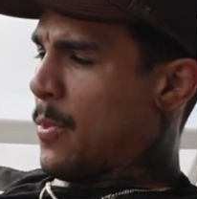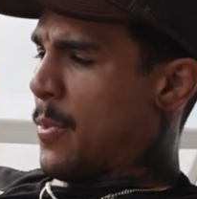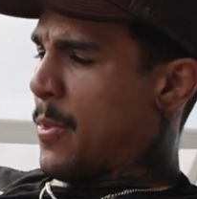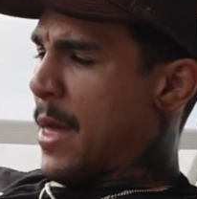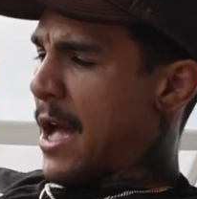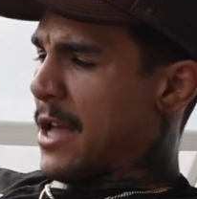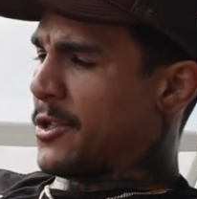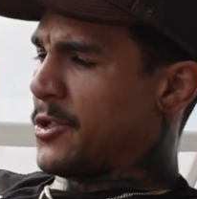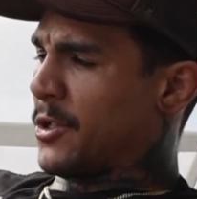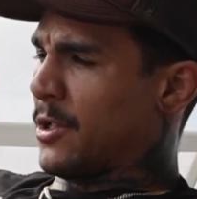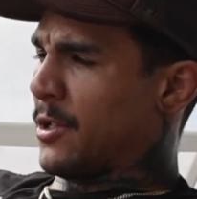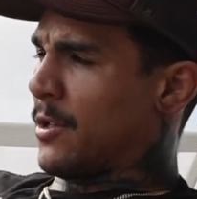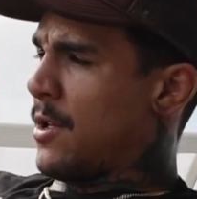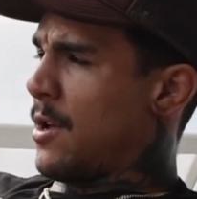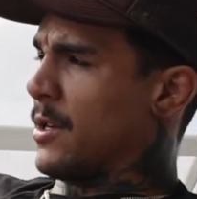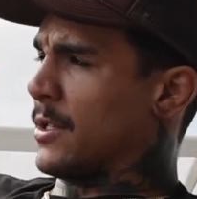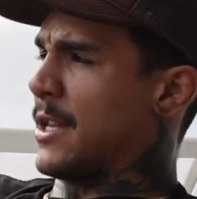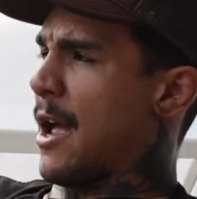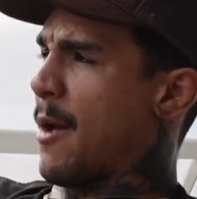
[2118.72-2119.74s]
that took a
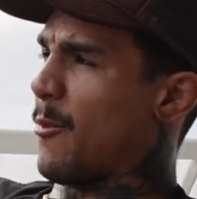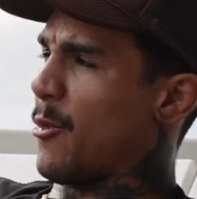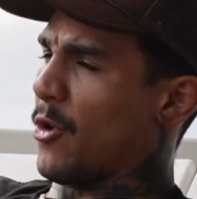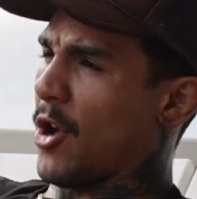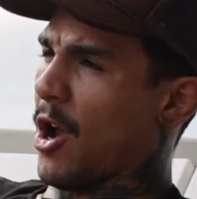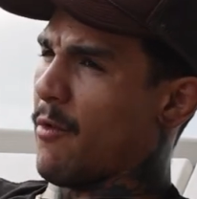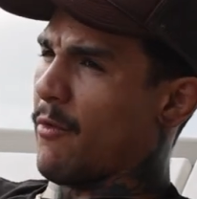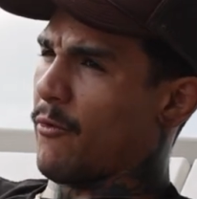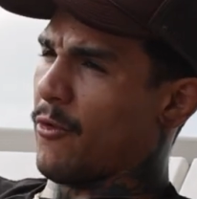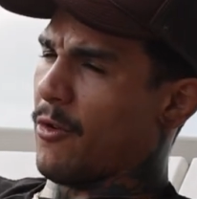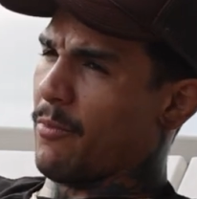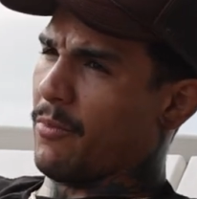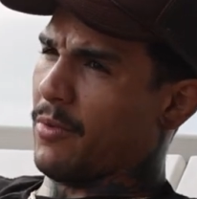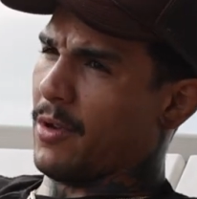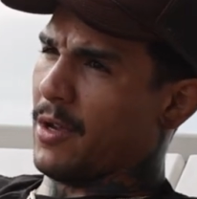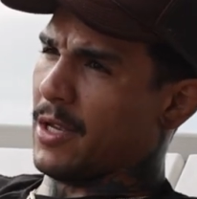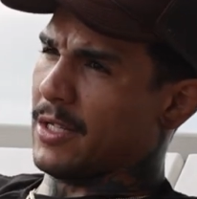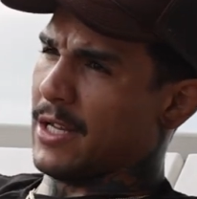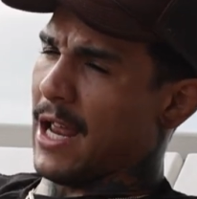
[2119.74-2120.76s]
long time to recover from,
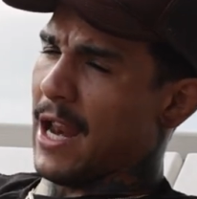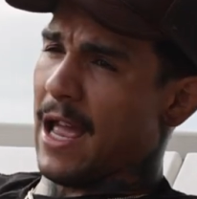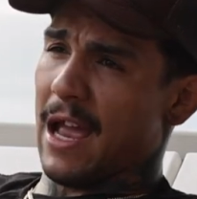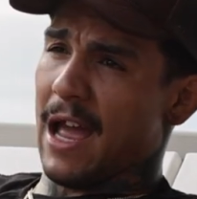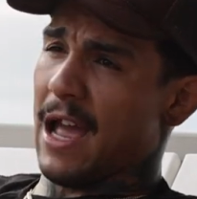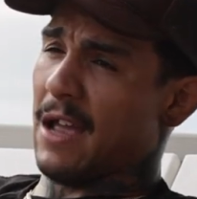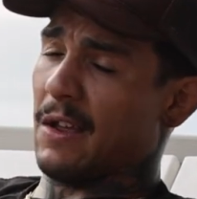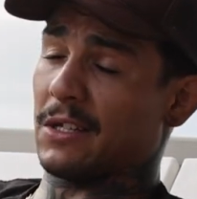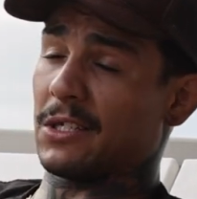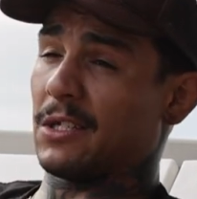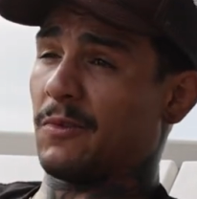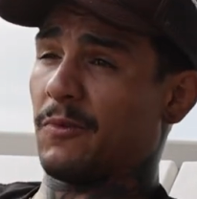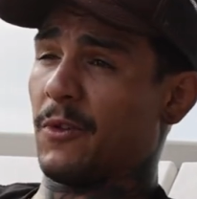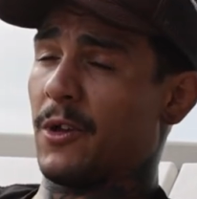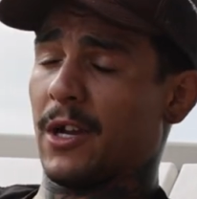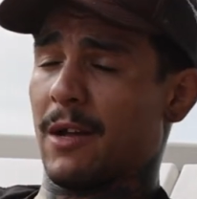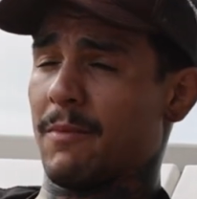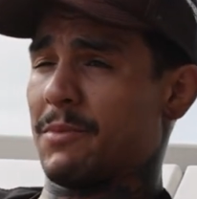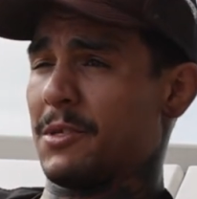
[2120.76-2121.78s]
because, and I actually
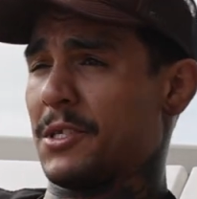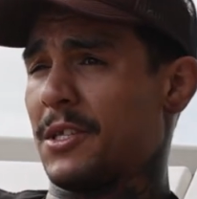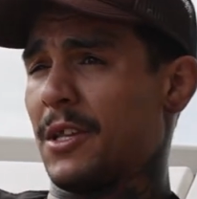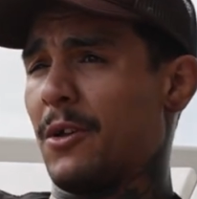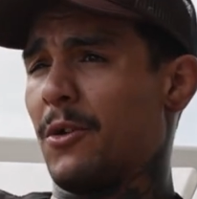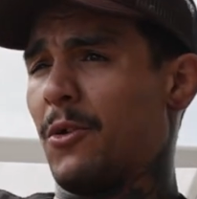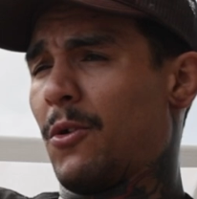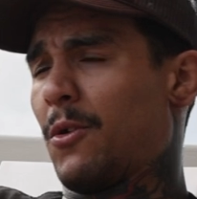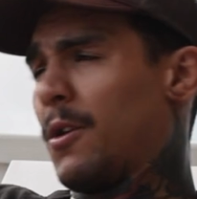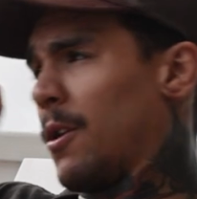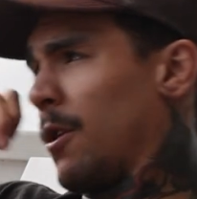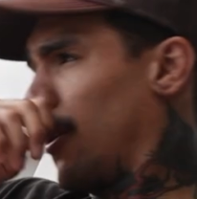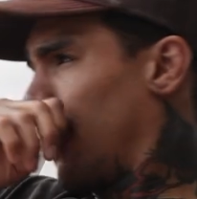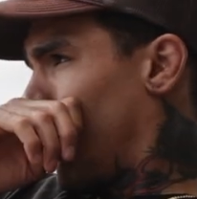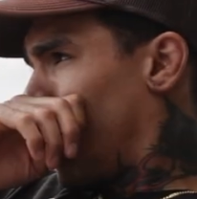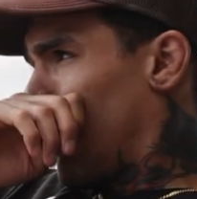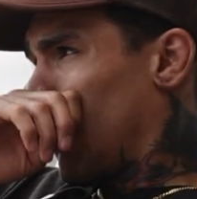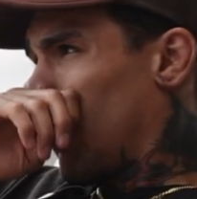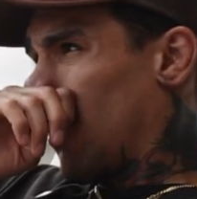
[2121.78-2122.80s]
feel like I'm
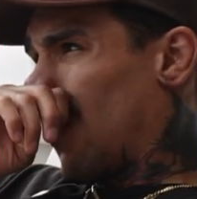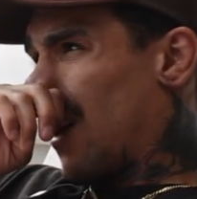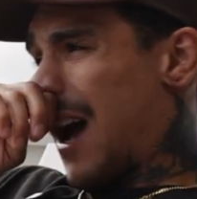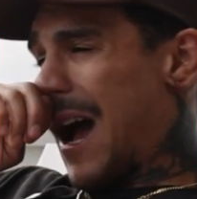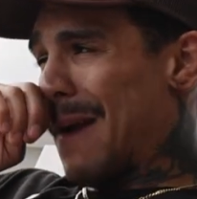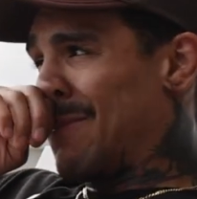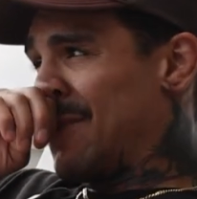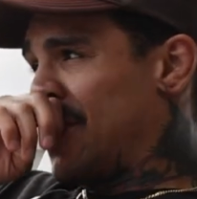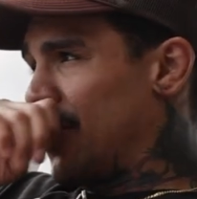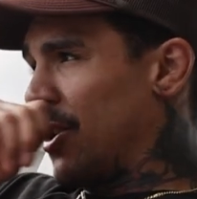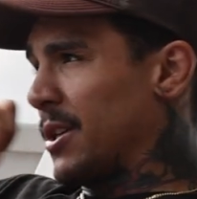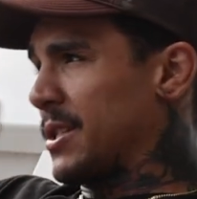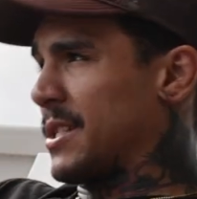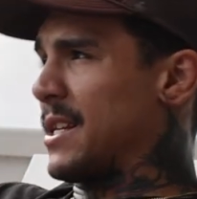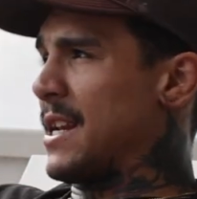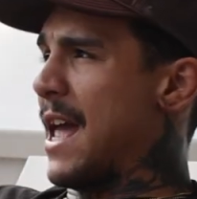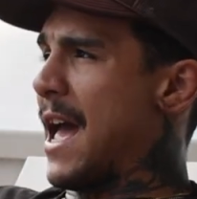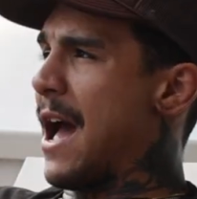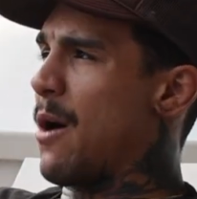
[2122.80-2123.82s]

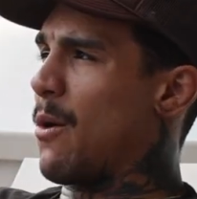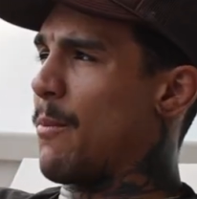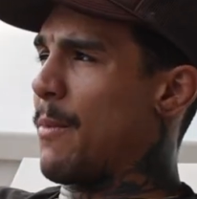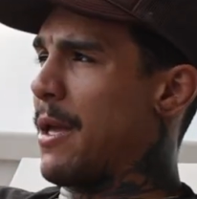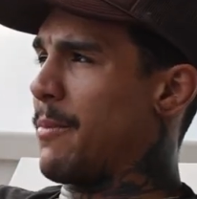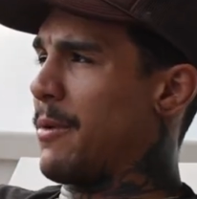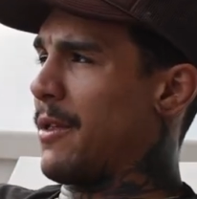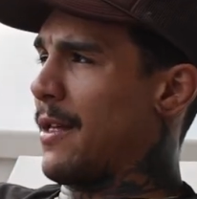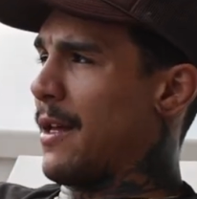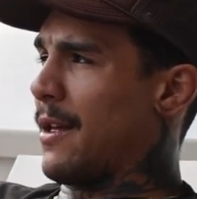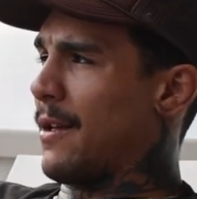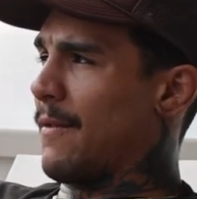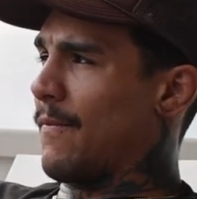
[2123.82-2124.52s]
just now, maybe,